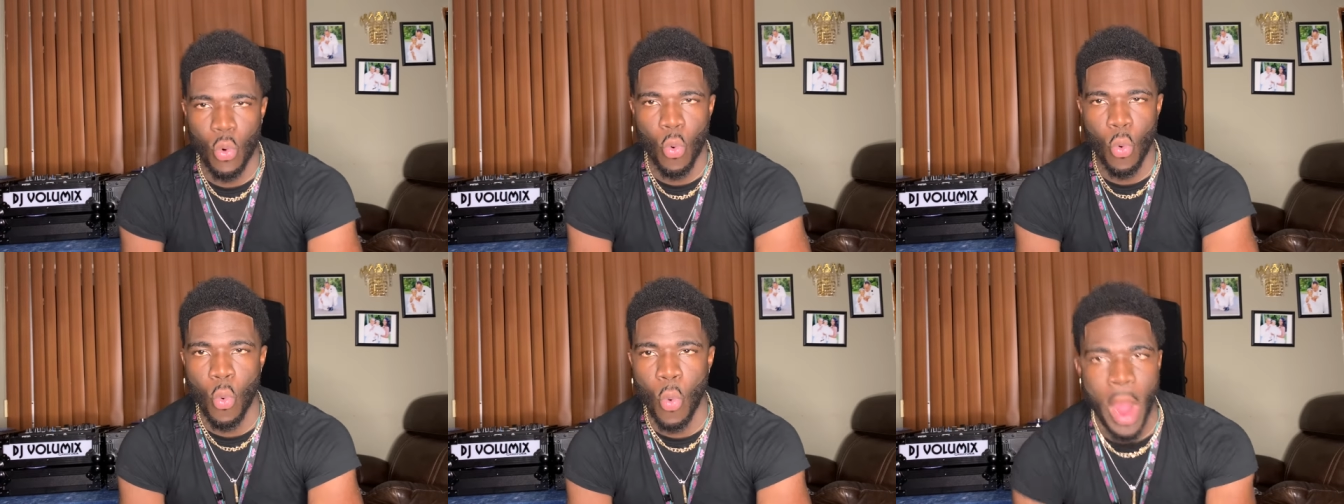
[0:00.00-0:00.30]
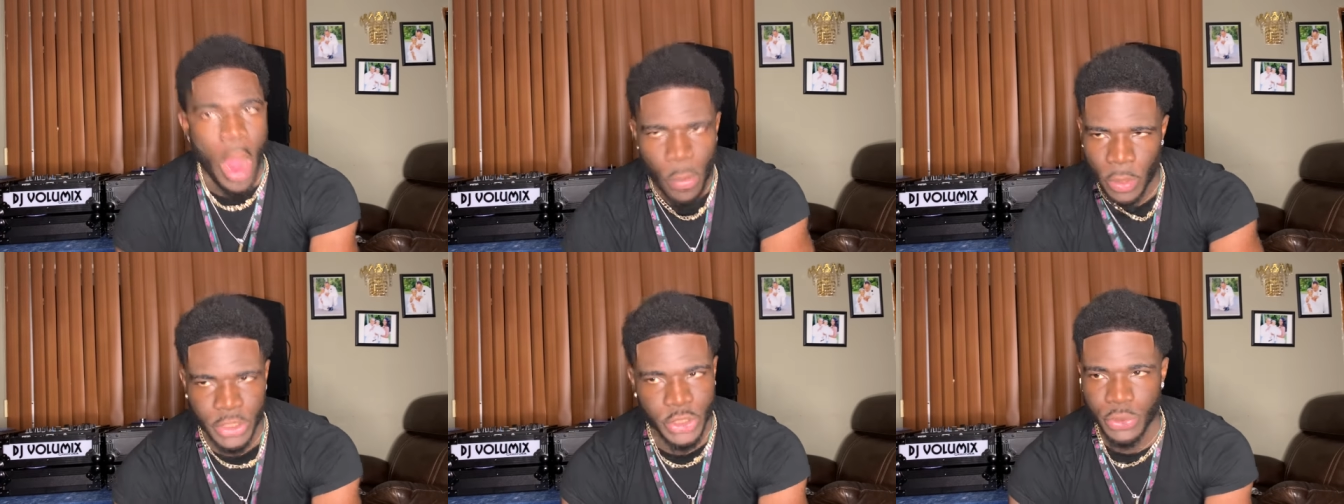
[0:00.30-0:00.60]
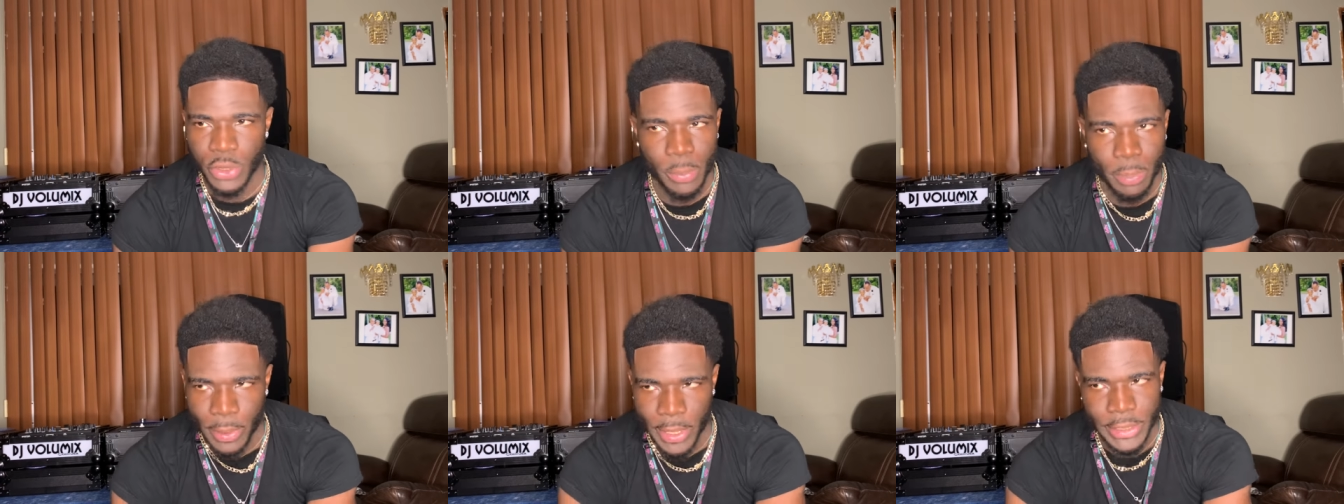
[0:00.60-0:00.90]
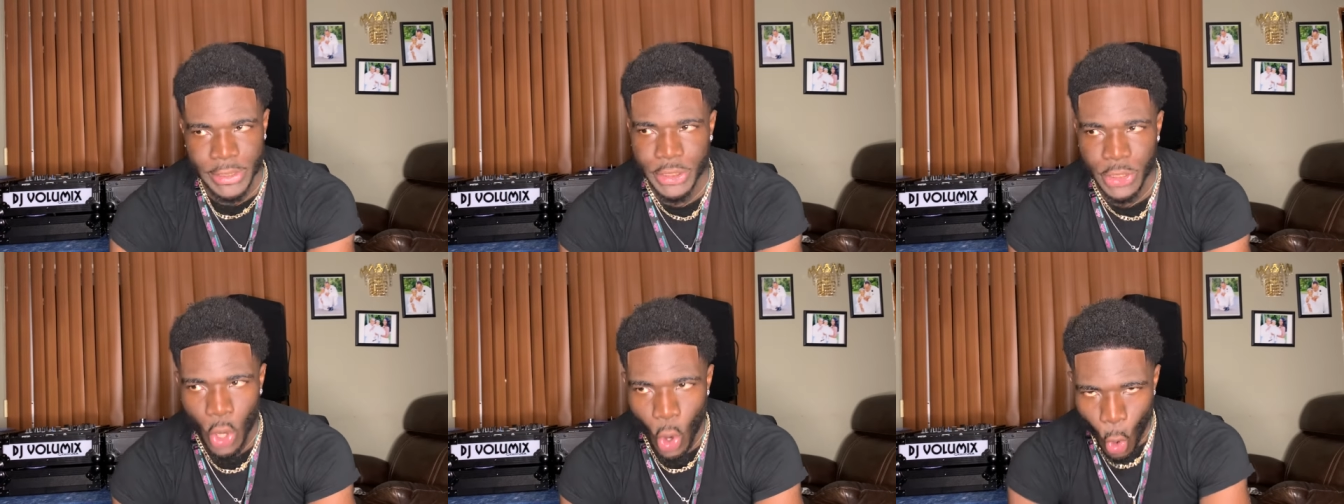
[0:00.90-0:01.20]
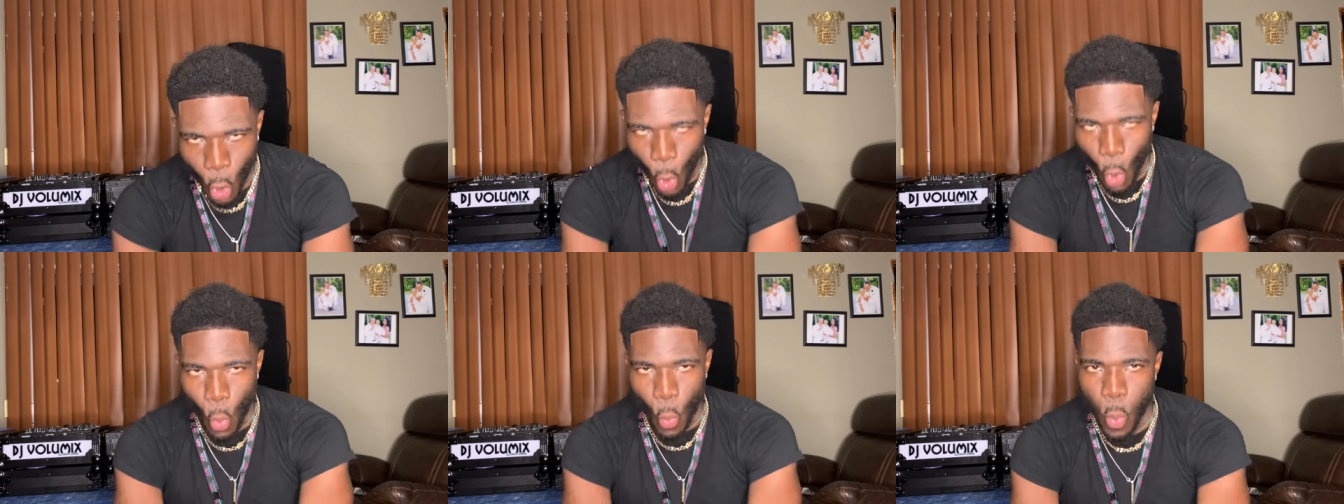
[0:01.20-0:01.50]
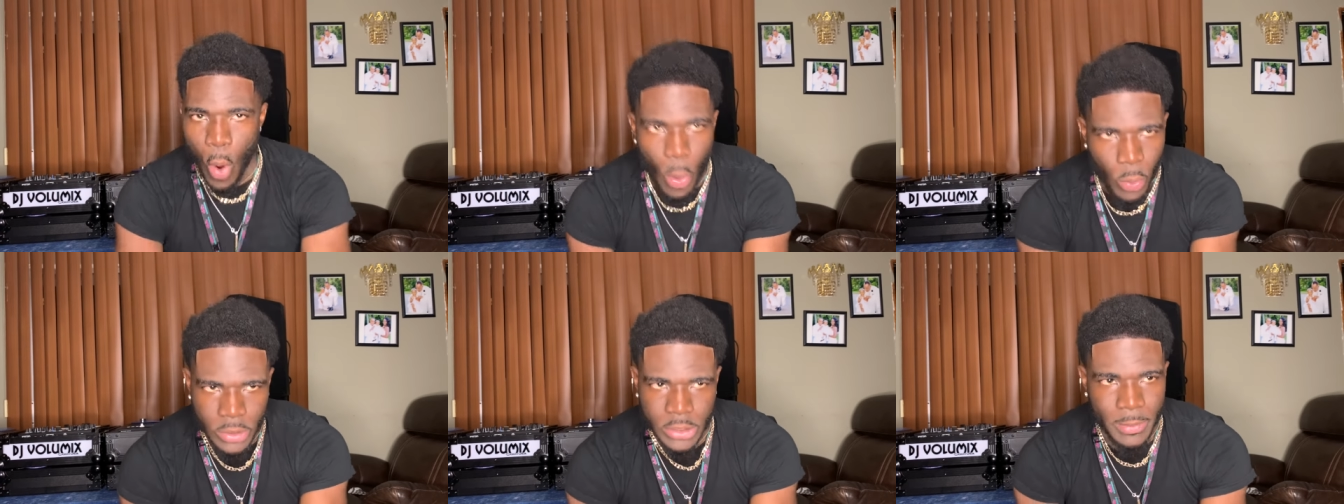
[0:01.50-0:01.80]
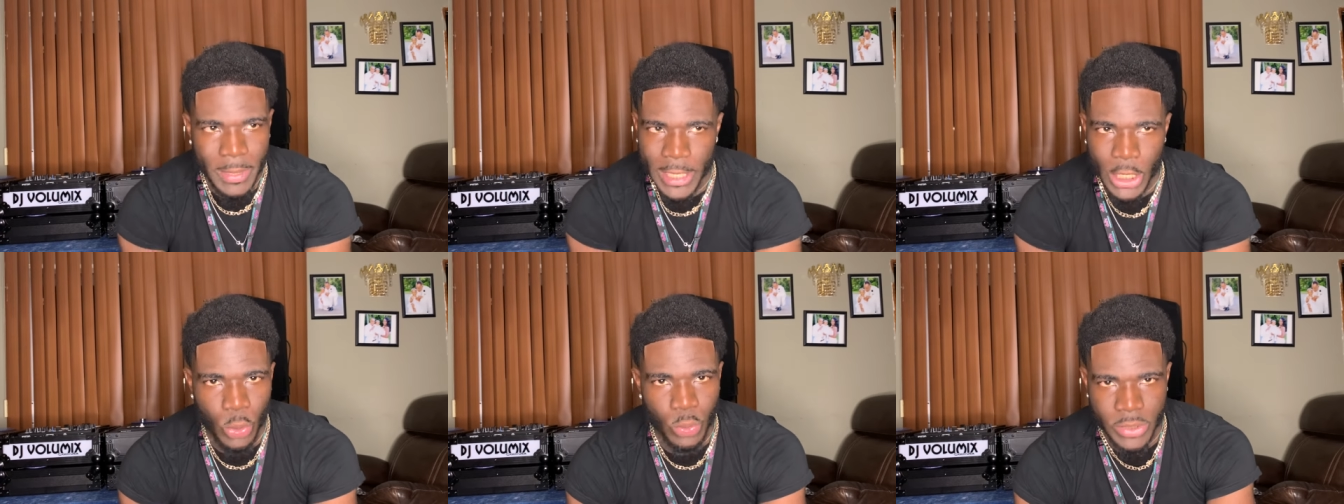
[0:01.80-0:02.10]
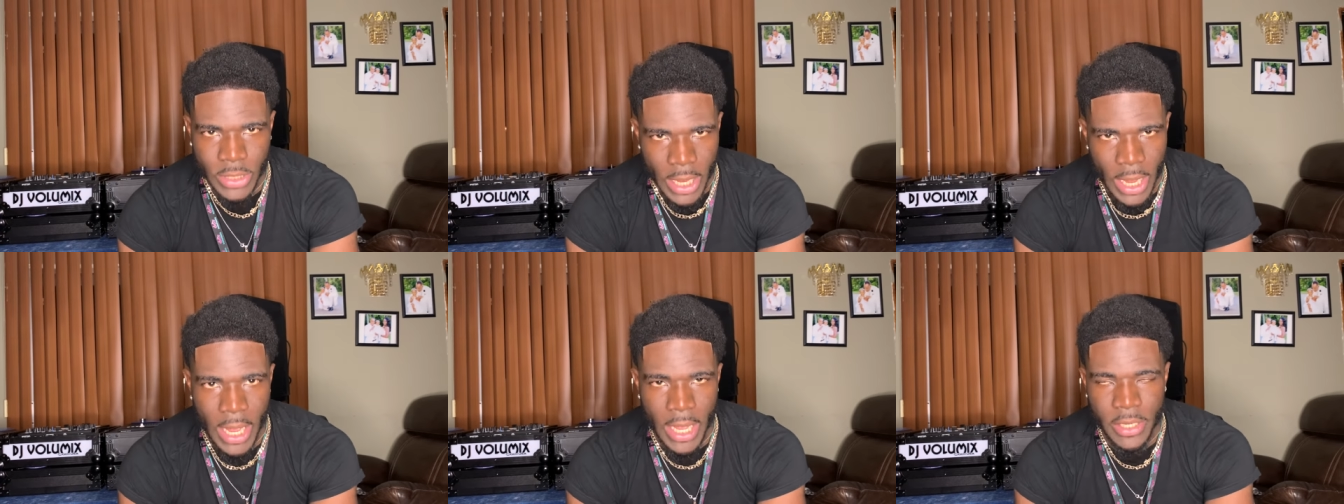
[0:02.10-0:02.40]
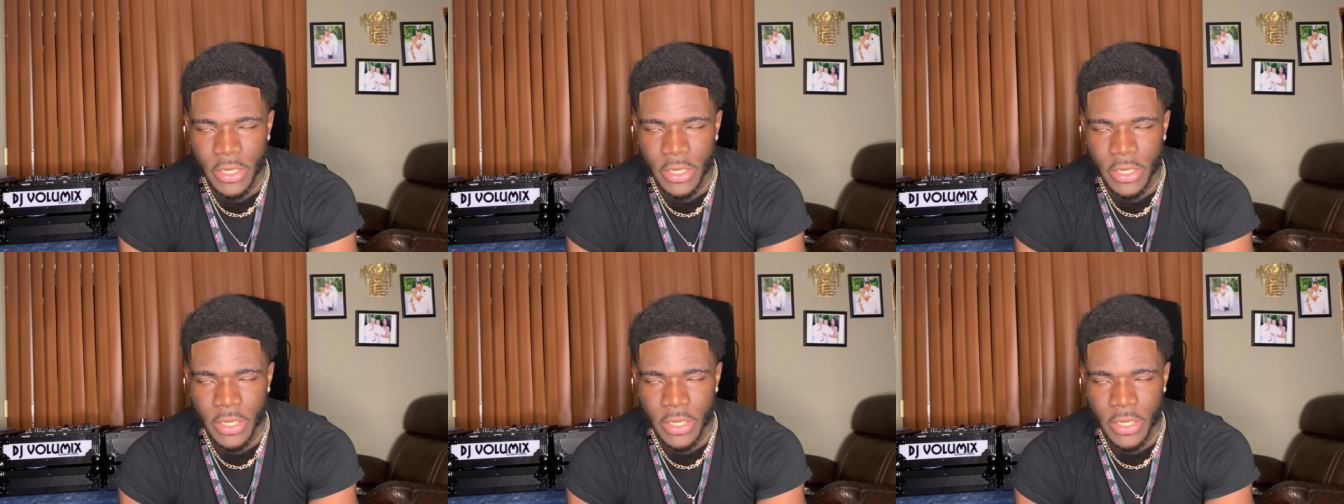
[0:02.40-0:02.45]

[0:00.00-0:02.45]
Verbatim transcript: Why was you depressed? What was making you sad?